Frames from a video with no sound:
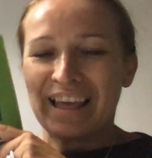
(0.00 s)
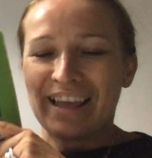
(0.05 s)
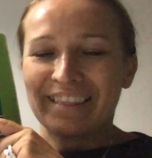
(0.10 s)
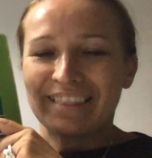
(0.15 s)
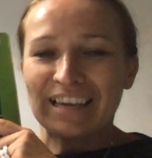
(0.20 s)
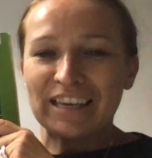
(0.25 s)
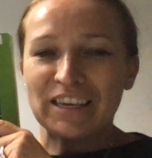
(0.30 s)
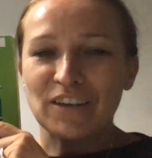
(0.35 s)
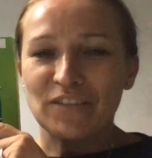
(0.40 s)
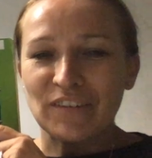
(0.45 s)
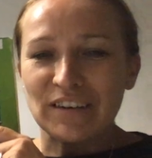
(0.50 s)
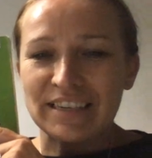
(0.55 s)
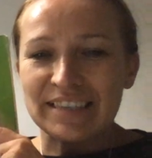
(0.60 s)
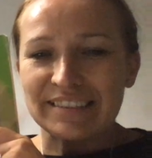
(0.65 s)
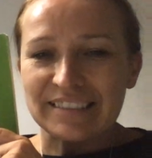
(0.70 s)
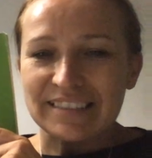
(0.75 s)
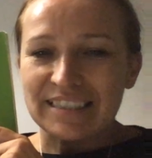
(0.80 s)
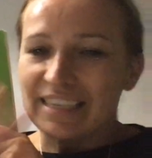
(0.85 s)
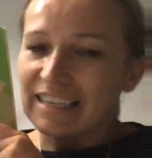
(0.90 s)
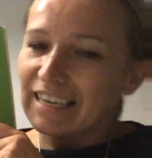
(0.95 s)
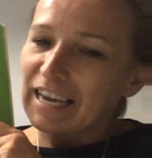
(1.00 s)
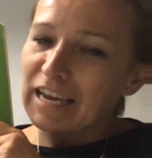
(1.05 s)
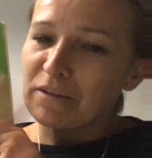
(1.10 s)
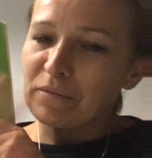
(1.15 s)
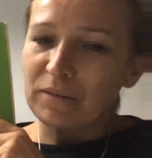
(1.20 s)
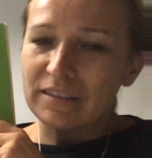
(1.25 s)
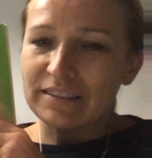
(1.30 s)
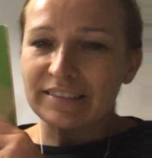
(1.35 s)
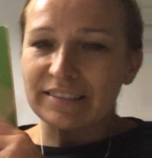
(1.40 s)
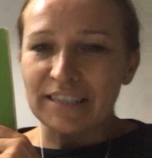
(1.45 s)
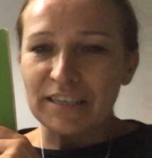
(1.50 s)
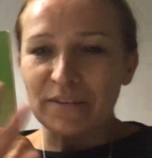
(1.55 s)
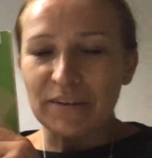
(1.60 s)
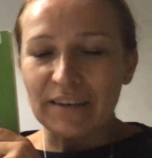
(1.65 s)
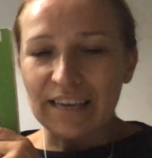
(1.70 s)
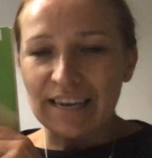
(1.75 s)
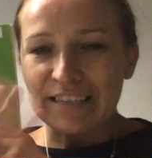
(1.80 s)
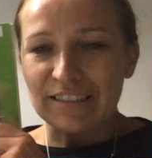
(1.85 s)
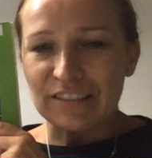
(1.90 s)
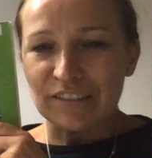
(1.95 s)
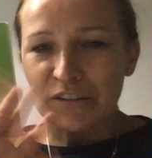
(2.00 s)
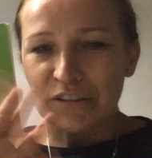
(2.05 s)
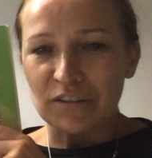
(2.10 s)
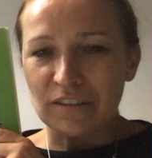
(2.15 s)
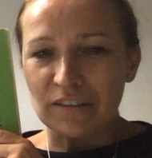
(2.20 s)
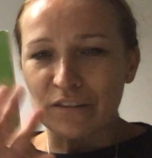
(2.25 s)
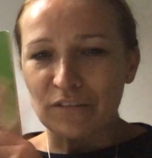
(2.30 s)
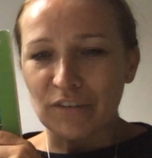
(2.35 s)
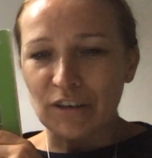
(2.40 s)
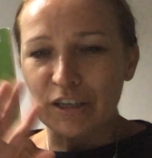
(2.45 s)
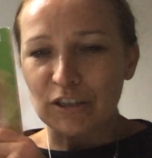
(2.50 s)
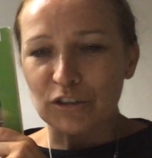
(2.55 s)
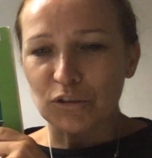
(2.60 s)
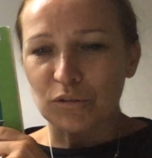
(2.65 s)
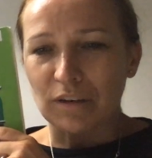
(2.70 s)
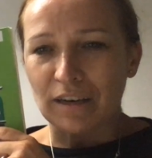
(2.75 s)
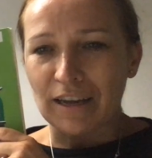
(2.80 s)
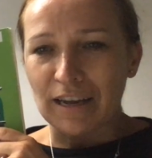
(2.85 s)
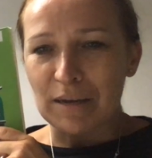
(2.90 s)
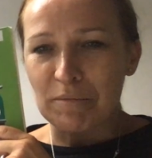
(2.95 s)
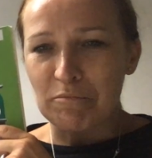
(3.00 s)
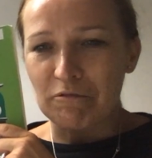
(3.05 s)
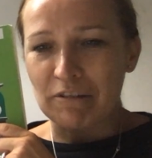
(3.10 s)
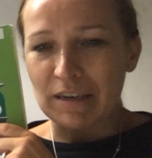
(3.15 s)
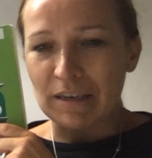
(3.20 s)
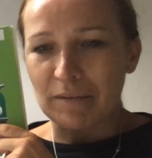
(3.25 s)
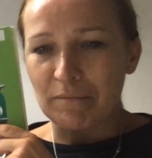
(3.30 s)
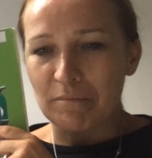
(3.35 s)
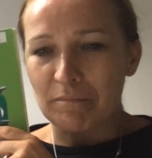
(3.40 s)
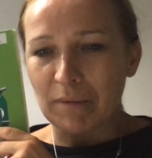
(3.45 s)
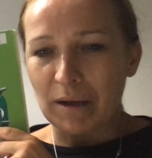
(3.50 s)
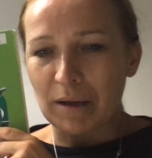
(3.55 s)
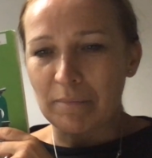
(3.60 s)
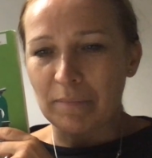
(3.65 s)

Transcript: Thank you for listening, K1. See you again soon in the virtual library. Bye